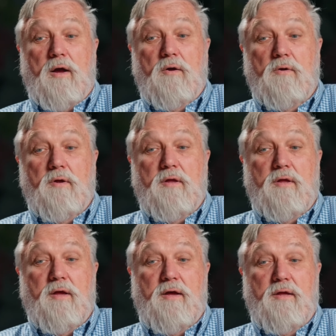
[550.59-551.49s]

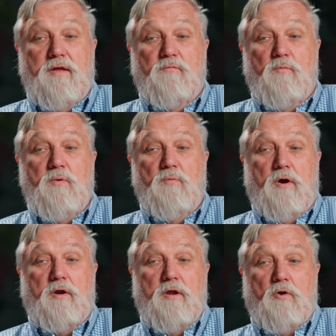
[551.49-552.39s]
if we
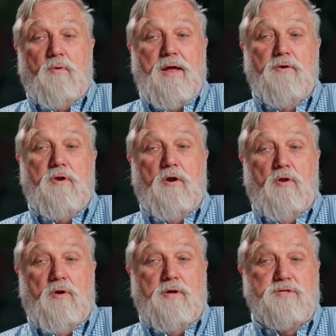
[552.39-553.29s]
are going to ground our
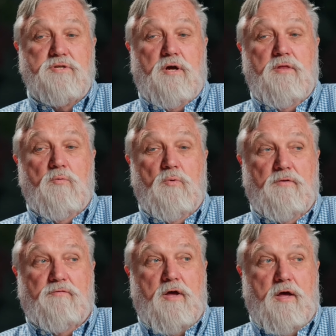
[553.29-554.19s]
laws on the
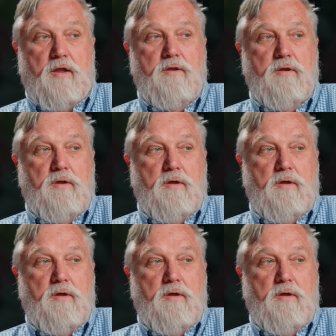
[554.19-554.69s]
will of God,